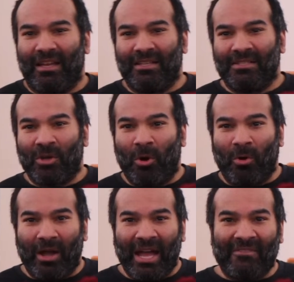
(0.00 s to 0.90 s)

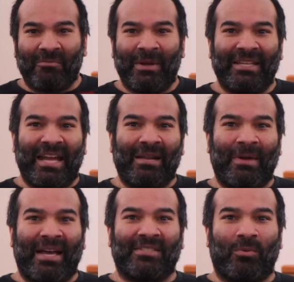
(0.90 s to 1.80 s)
So after my dad
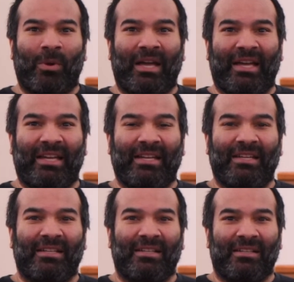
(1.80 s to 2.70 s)
passed away,
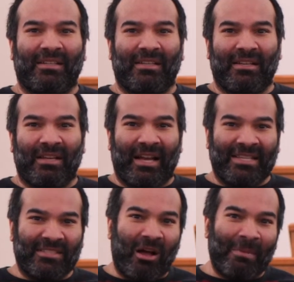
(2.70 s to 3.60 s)
I
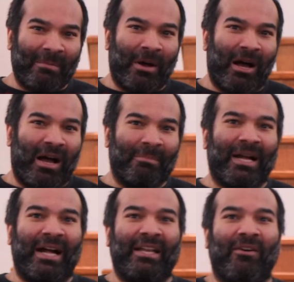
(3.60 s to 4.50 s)
saw my mom
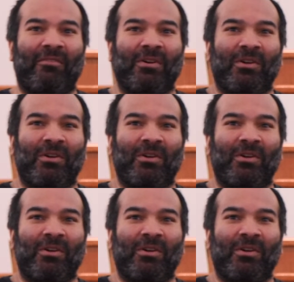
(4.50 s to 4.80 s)
kind of